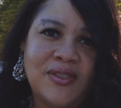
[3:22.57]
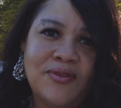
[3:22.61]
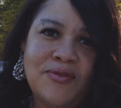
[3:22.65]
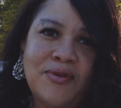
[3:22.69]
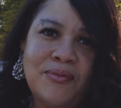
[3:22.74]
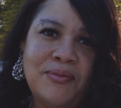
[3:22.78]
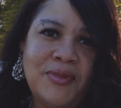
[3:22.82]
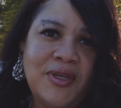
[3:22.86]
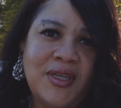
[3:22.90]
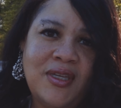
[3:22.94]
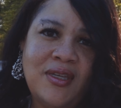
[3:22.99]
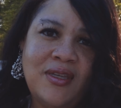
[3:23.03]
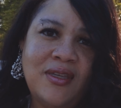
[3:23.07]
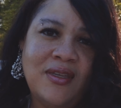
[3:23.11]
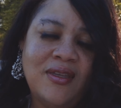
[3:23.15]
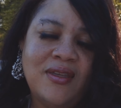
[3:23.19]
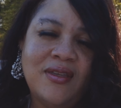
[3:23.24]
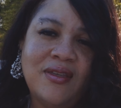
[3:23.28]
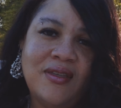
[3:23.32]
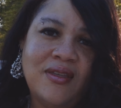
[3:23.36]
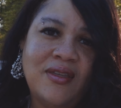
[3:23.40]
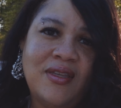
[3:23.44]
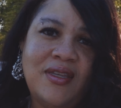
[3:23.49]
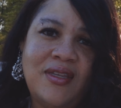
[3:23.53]
on me,
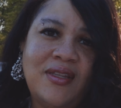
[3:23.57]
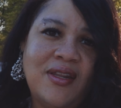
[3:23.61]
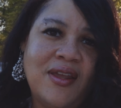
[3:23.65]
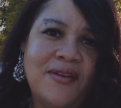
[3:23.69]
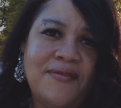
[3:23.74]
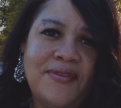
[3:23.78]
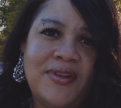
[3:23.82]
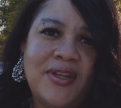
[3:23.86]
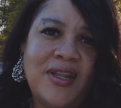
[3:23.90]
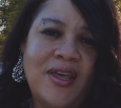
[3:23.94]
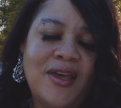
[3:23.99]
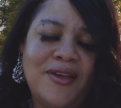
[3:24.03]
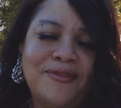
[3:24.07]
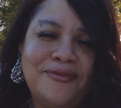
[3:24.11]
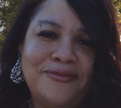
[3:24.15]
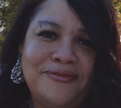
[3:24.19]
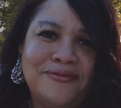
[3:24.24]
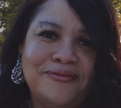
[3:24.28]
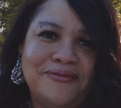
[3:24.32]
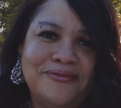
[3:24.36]
he never left.